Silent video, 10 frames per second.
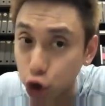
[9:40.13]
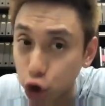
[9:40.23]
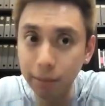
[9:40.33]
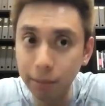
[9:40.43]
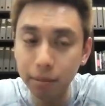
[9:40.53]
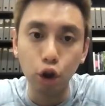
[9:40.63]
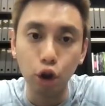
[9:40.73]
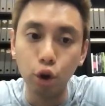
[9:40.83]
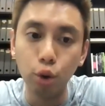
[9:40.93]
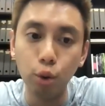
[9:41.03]
time.
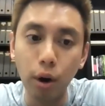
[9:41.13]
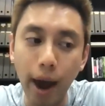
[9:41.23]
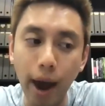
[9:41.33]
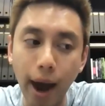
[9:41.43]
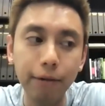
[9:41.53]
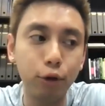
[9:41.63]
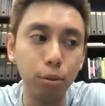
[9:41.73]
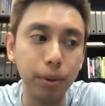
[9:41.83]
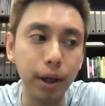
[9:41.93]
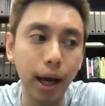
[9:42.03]
You have
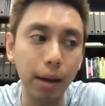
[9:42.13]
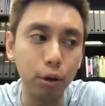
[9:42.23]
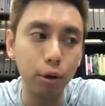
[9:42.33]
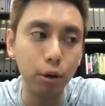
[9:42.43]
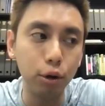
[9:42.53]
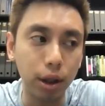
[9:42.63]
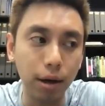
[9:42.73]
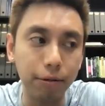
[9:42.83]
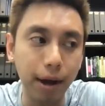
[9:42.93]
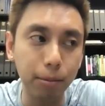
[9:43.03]
to be able to
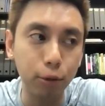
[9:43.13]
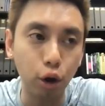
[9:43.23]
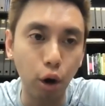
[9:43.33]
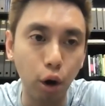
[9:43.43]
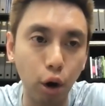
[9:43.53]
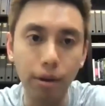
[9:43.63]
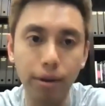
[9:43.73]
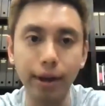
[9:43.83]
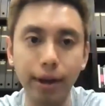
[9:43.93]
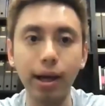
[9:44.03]
give them
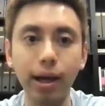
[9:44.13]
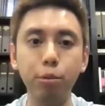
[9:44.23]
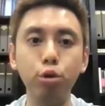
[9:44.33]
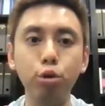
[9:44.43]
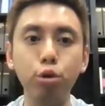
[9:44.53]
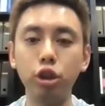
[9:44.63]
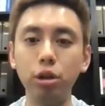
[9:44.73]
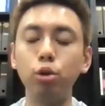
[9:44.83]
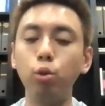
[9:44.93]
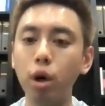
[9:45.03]
this ammunition
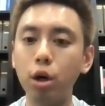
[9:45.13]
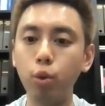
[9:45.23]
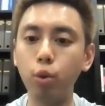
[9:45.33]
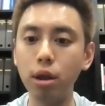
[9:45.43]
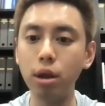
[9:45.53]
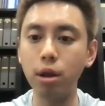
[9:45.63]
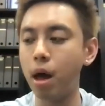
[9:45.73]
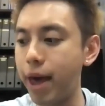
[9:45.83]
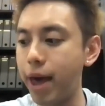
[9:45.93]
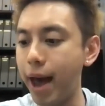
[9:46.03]
to work with
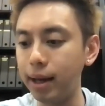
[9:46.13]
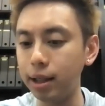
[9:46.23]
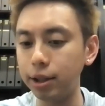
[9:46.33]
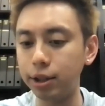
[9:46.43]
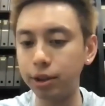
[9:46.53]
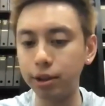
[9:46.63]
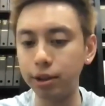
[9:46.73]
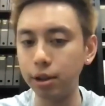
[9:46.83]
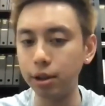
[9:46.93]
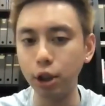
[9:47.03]
that is,
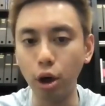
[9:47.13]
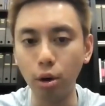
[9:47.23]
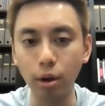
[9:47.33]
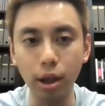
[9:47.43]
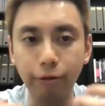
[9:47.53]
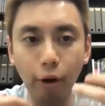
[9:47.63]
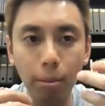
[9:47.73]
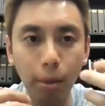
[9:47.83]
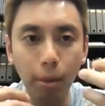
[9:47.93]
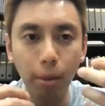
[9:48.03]
you know, in the
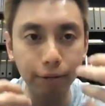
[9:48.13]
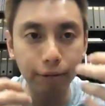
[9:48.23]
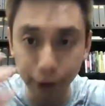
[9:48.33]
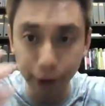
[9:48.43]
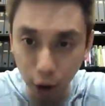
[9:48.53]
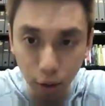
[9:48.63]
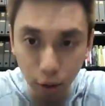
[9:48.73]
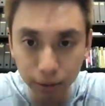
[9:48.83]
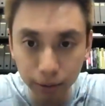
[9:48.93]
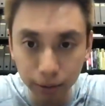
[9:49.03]
form of
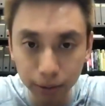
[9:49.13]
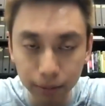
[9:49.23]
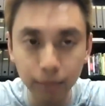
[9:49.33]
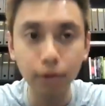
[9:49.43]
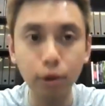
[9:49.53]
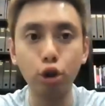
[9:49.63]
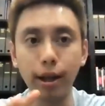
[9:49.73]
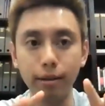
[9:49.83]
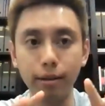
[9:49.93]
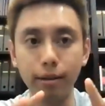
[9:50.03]
videos, so
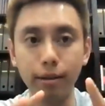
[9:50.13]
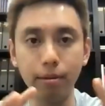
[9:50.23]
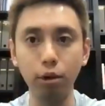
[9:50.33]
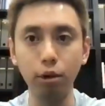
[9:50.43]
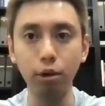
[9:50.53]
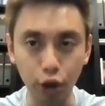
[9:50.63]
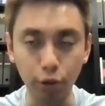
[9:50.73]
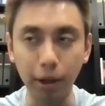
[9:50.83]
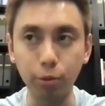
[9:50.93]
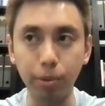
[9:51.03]
that you can reach a
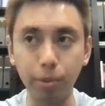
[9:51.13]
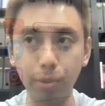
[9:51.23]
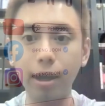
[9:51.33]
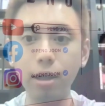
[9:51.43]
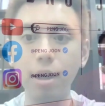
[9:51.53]
much bigger target.